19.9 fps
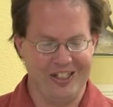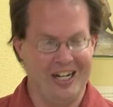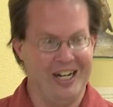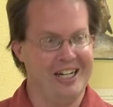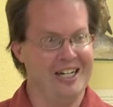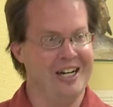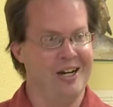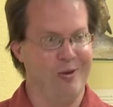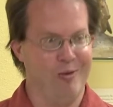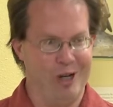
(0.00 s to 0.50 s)

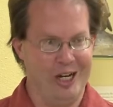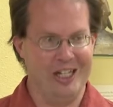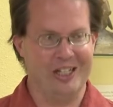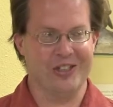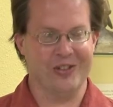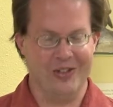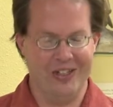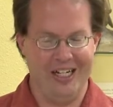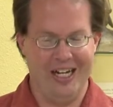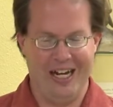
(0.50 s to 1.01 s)
I uh,
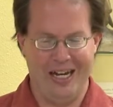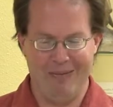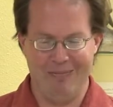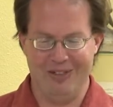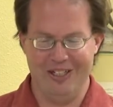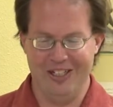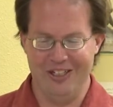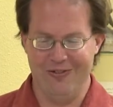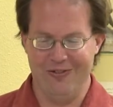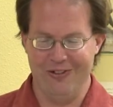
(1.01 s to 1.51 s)
wisely
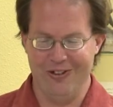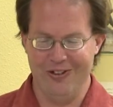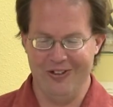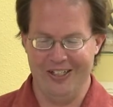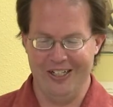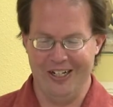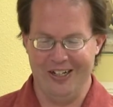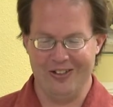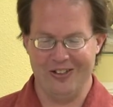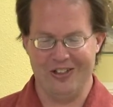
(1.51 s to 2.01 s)
opted for
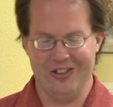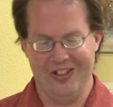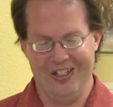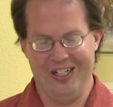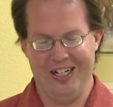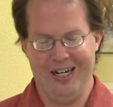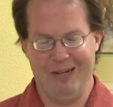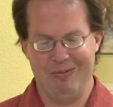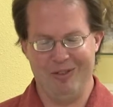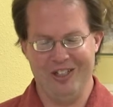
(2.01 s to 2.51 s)
the
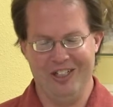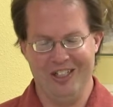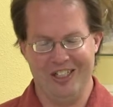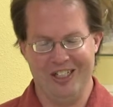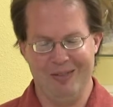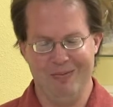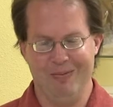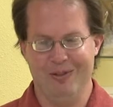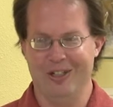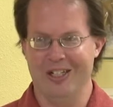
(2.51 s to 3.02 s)
alternate option of
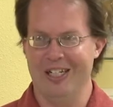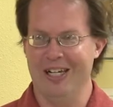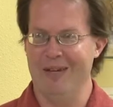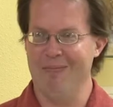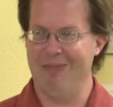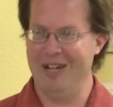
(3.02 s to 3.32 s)
simply uh,